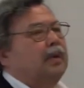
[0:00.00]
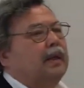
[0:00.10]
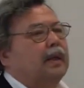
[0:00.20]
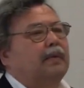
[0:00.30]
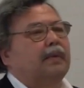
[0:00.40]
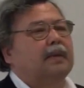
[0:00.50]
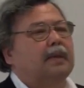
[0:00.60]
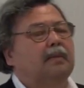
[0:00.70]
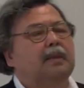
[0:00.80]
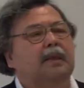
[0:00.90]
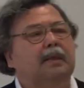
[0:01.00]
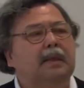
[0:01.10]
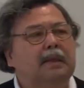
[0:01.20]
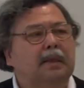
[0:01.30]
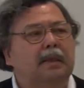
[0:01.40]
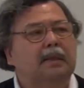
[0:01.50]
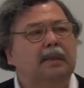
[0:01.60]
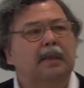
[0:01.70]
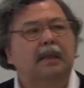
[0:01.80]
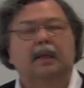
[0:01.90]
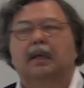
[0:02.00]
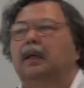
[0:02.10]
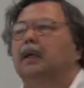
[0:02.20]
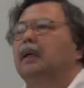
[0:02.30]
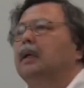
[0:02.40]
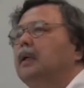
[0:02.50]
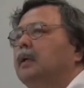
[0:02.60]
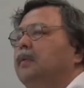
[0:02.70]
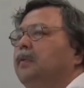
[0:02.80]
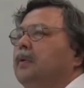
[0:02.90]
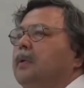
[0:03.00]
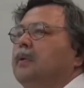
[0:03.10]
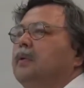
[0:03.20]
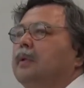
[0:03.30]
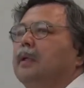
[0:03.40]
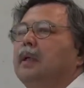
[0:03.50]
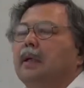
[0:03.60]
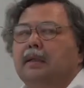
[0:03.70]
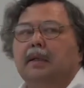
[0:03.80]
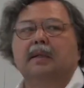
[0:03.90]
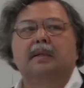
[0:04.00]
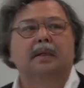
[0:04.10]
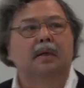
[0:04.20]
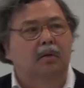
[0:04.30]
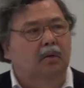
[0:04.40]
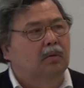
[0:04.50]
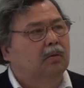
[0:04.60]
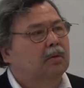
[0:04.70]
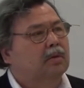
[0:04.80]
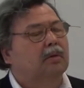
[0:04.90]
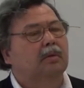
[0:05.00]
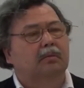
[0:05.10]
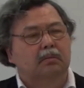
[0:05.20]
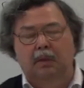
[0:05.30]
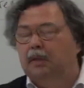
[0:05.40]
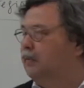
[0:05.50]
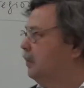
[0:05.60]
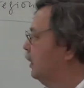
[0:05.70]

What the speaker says: we have some statistics referring to the country as a whole. So for